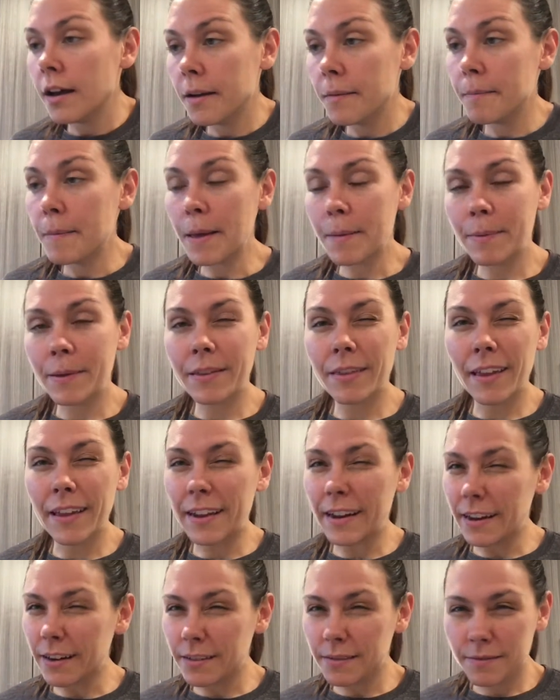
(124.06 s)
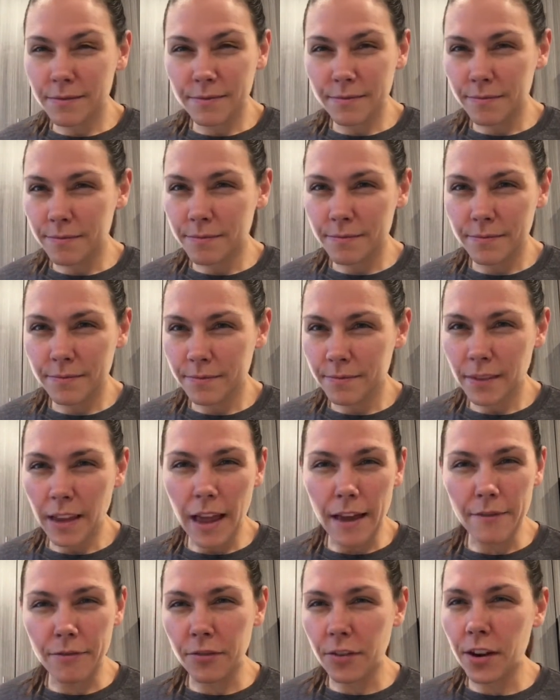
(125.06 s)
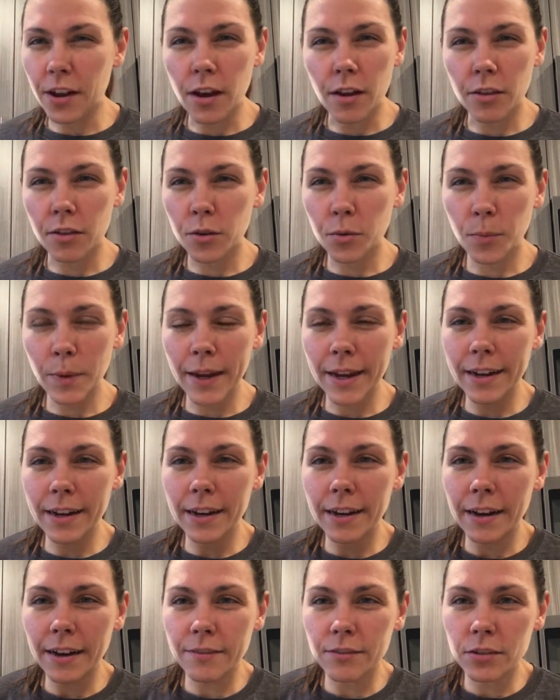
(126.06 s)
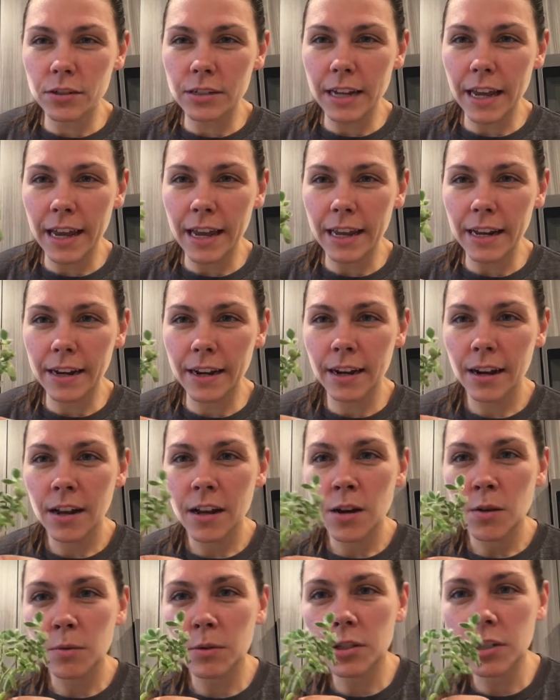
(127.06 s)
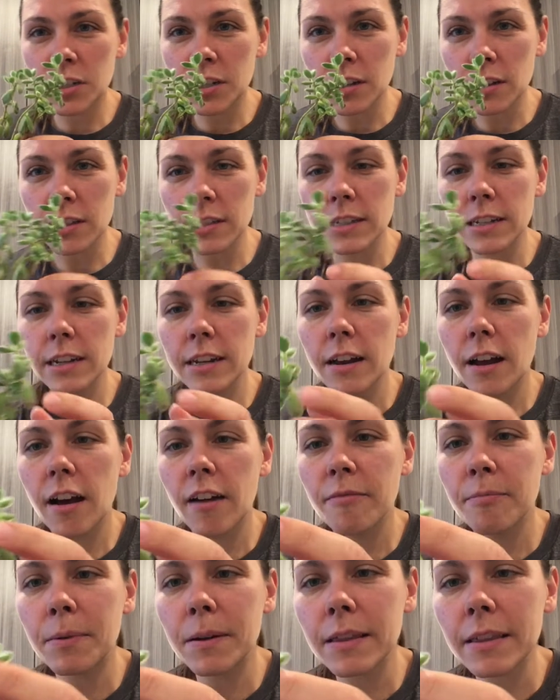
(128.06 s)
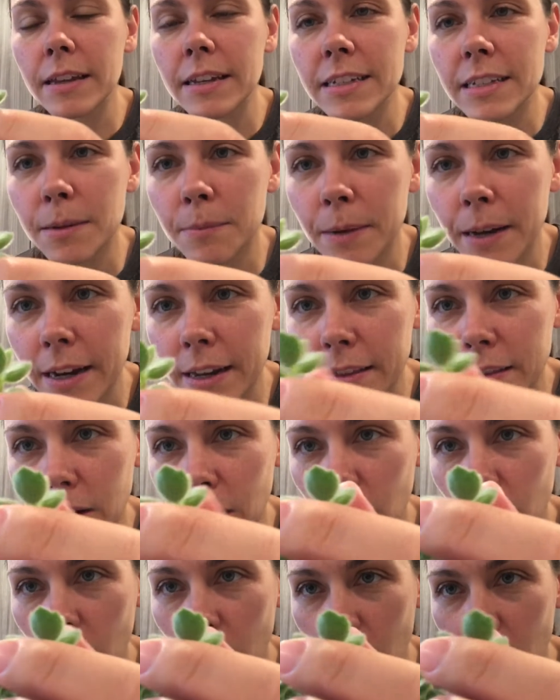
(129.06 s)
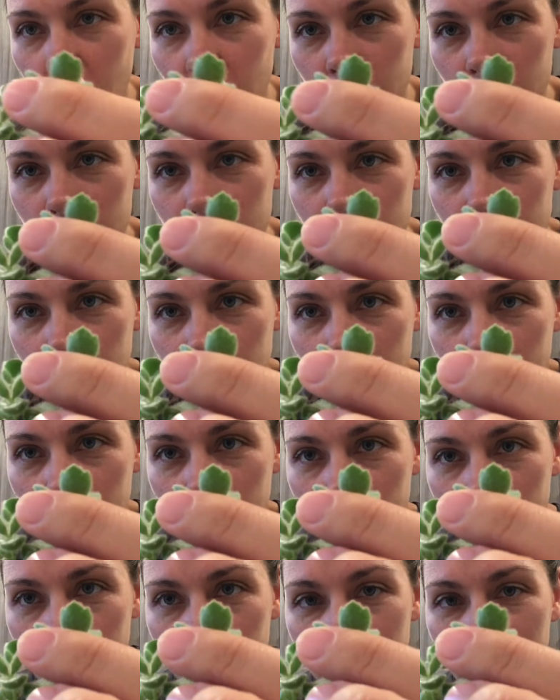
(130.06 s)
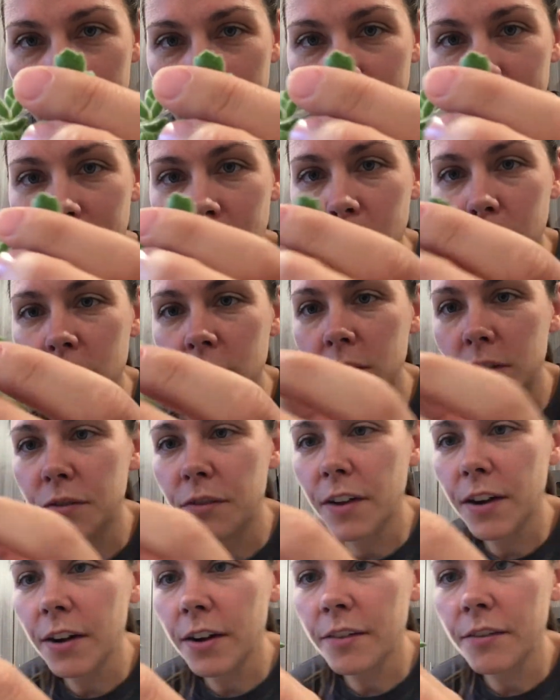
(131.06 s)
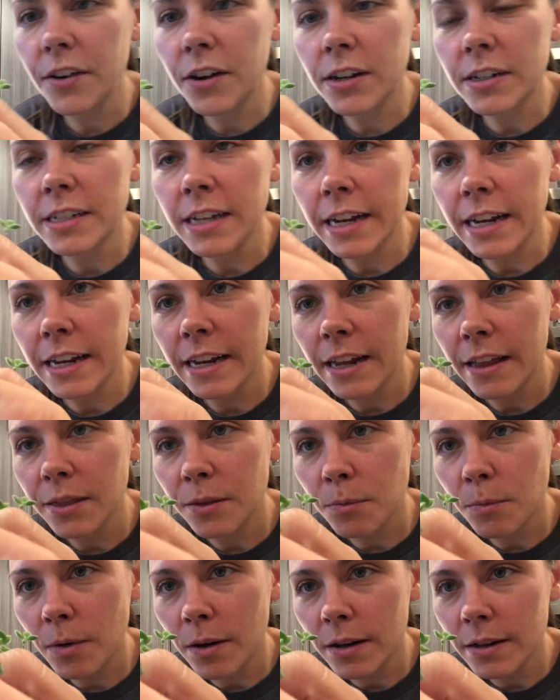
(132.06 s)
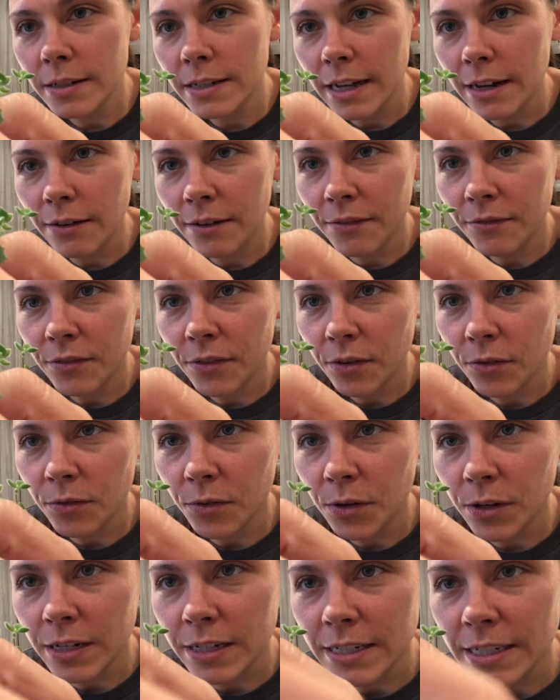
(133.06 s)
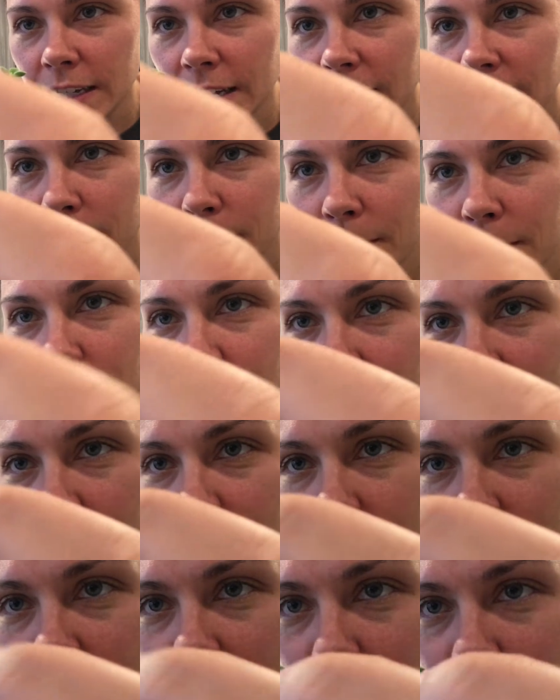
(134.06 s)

maybe like every other week, give or take, which still isn't enough, but at least I'm getting the claws back, which is very, very exciting. And the ones, I don't even know if you can see in the middle there, I don't think